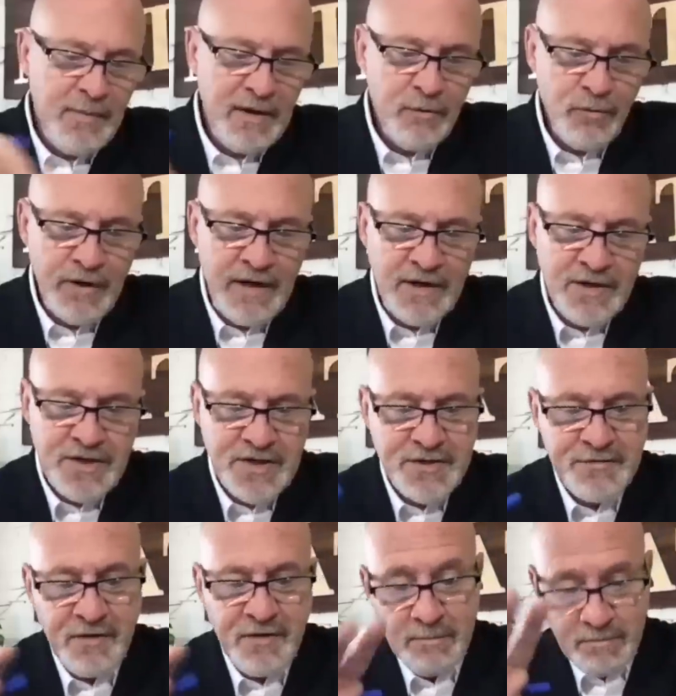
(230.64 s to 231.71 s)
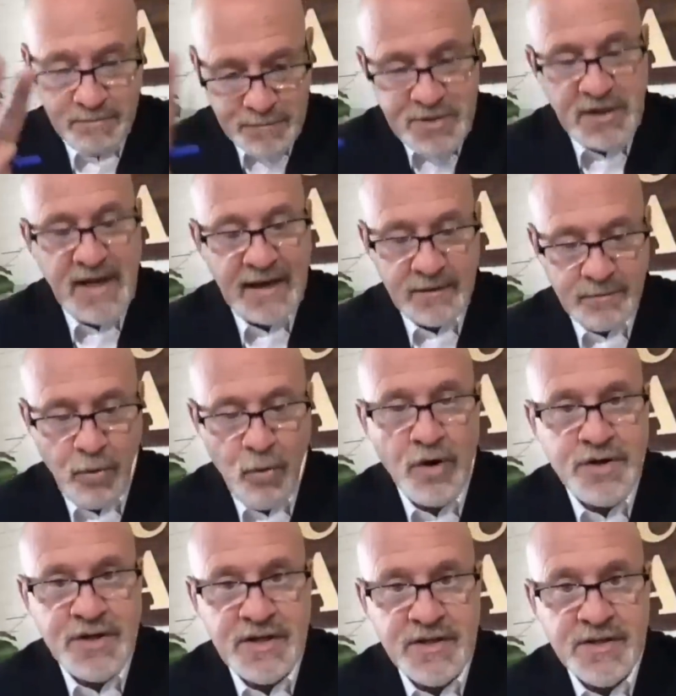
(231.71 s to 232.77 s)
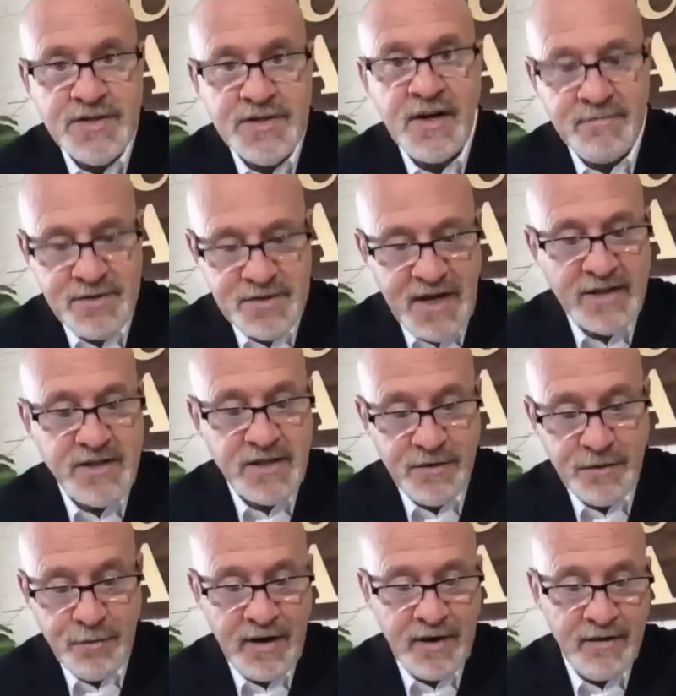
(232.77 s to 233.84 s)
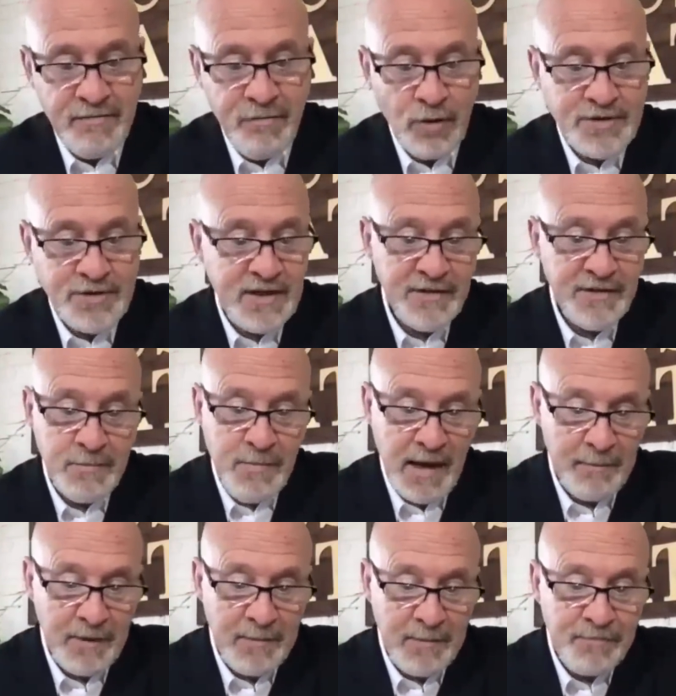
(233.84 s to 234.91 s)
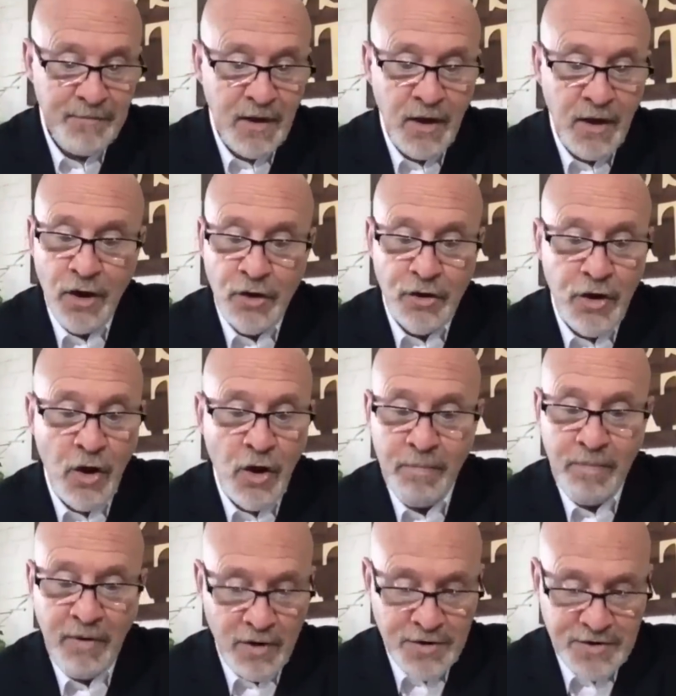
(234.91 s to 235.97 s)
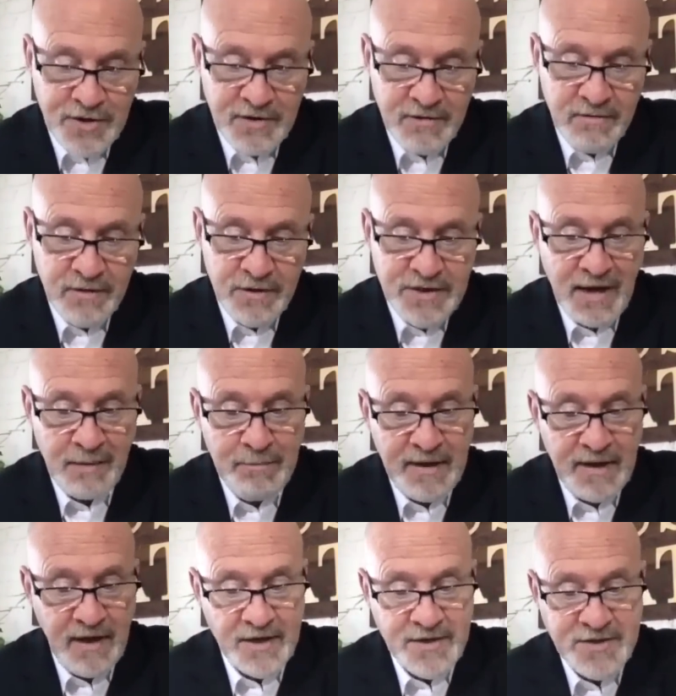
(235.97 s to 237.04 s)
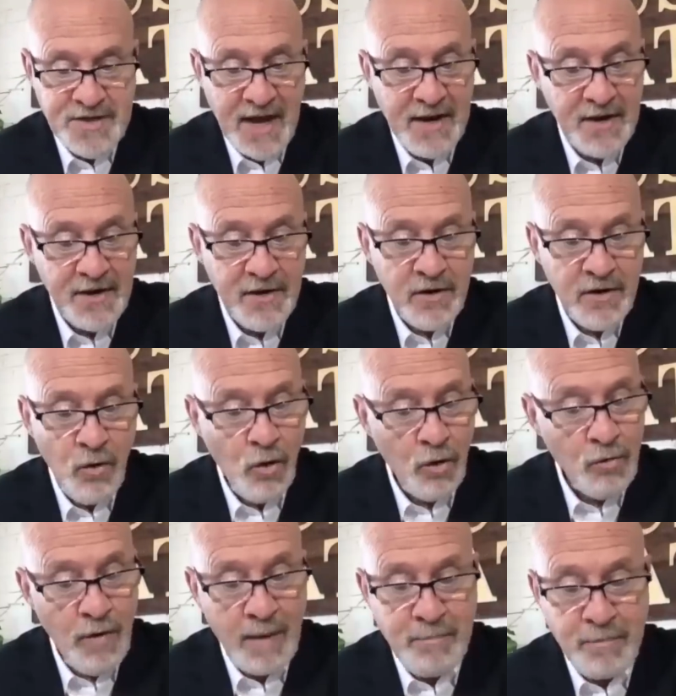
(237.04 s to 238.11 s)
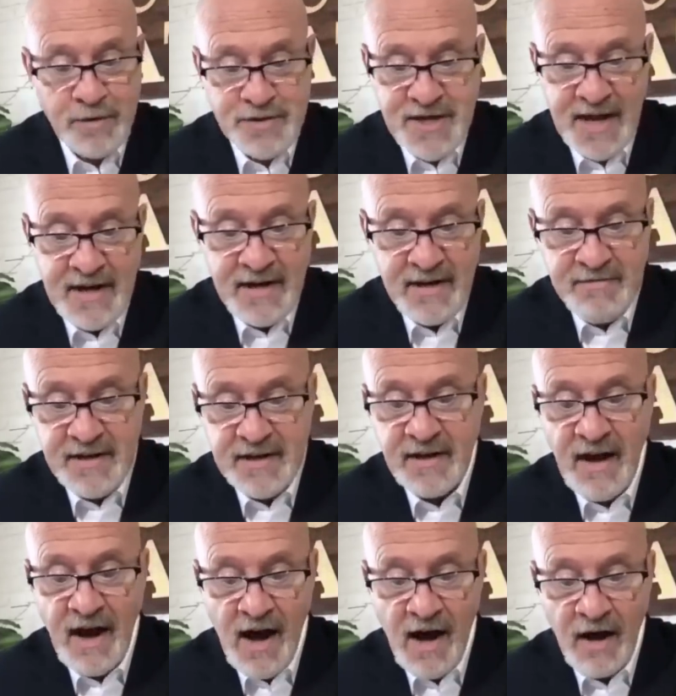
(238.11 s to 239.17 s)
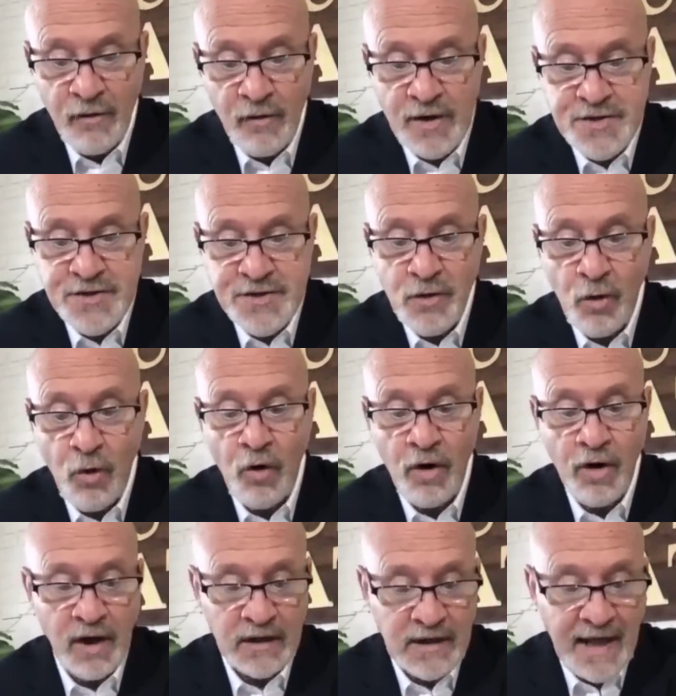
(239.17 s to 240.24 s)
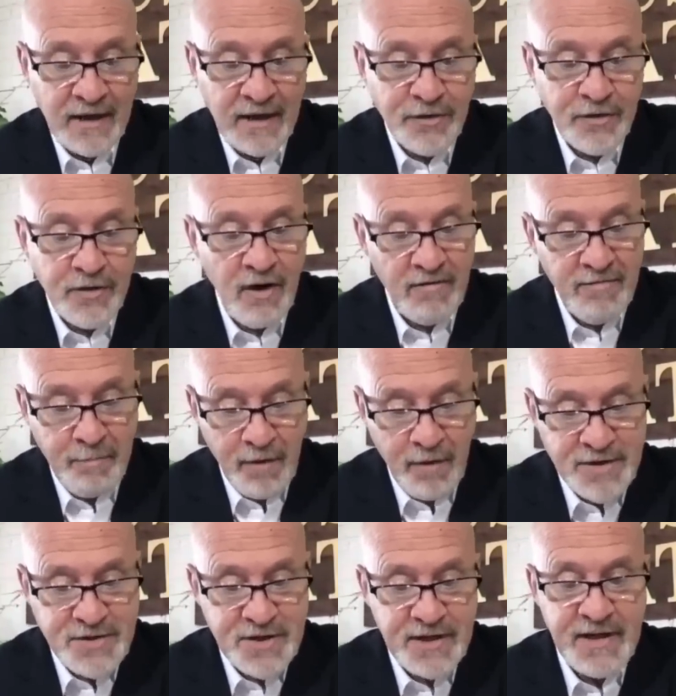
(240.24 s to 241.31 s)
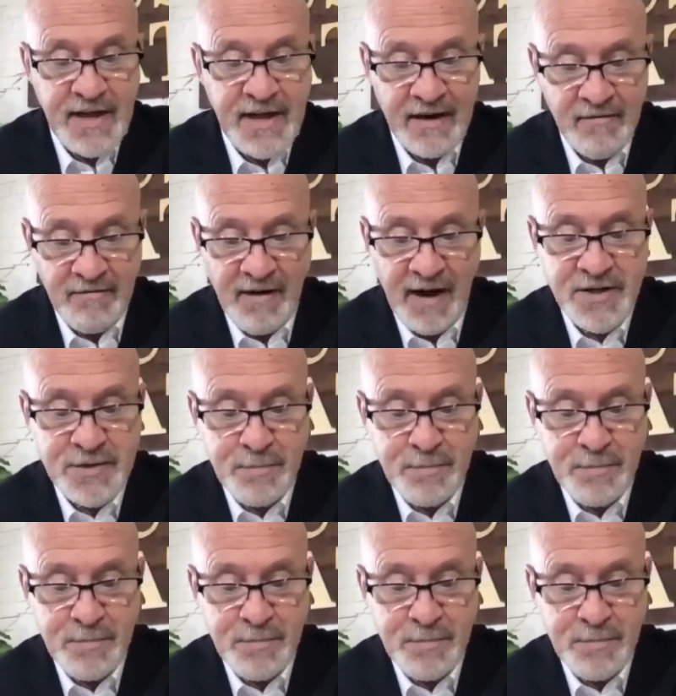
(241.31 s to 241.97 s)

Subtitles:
me read just from select portions of Section 3 of the 14th Amendment. No person shall be a senator or representative in Congress or elector of president and vice